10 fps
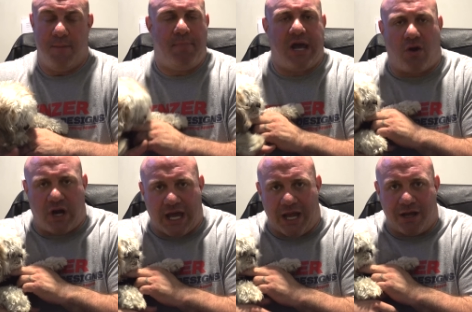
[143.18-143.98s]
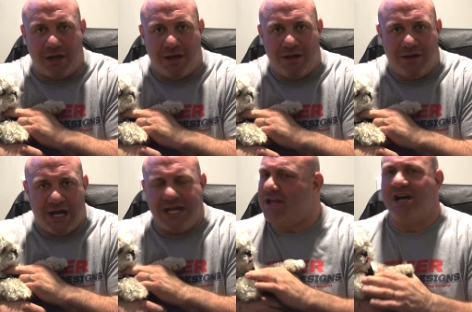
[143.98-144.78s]
Period.
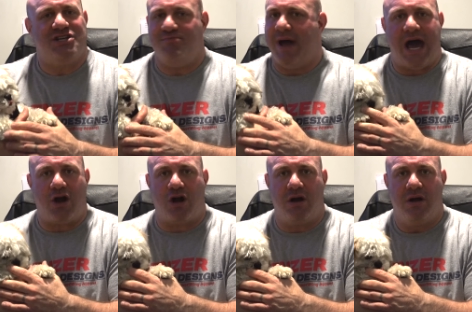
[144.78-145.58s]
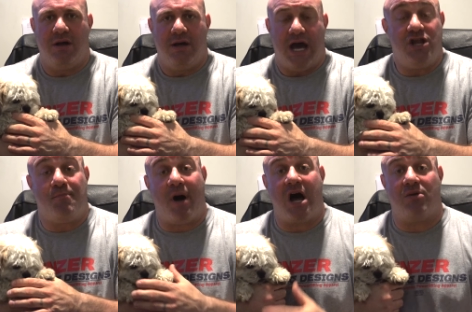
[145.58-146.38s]
It doesn't matter. And the
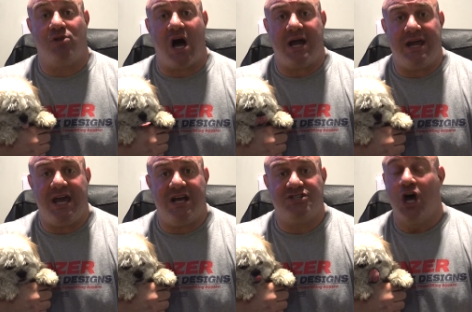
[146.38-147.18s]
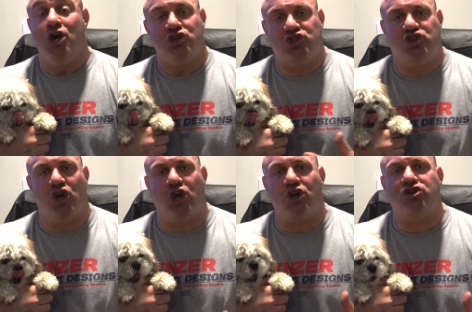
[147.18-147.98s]
bottom line is
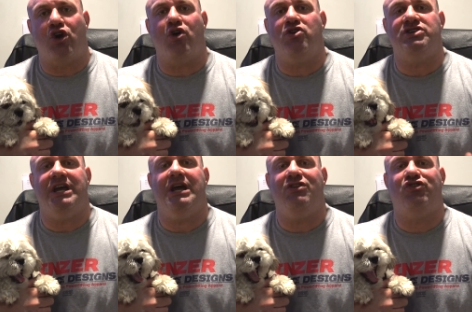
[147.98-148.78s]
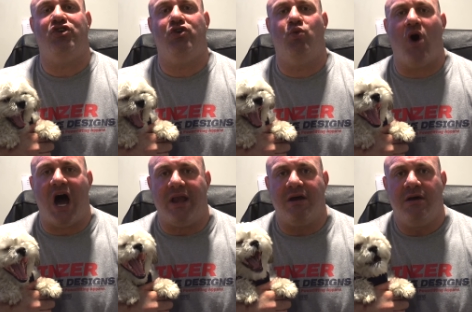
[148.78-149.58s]
sugar turns into
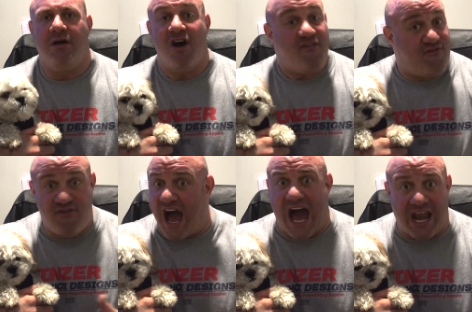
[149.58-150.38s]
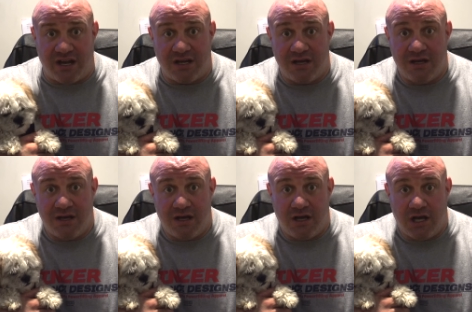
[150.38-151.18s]
what? Fat.
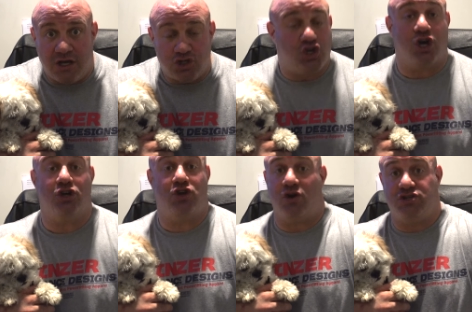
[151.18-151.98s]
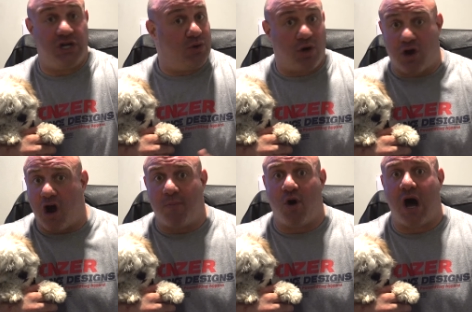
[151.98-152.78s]
Sugar turns into a
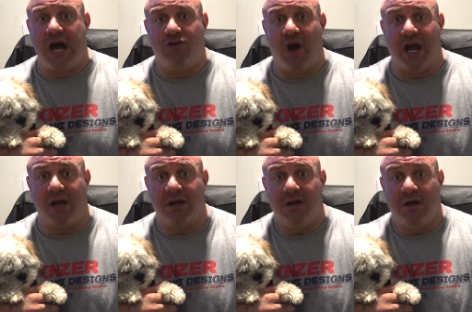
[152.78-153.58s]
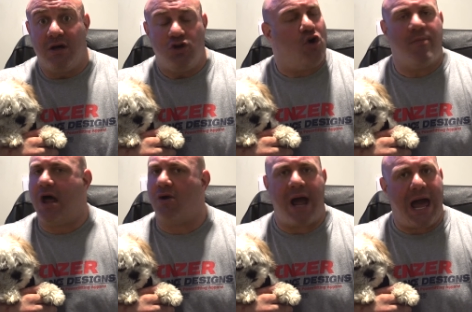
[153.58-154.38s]
carbohydrate, no
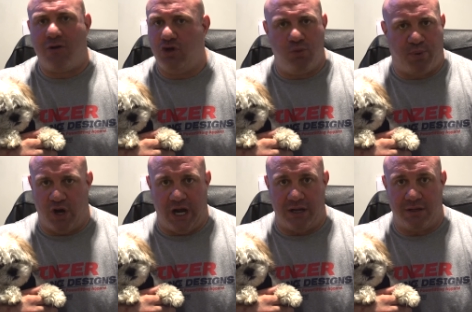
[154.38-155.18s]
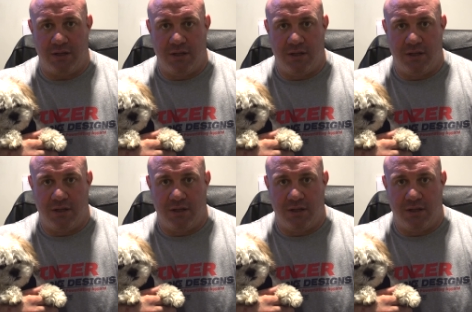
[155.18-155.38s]
matter how you put it.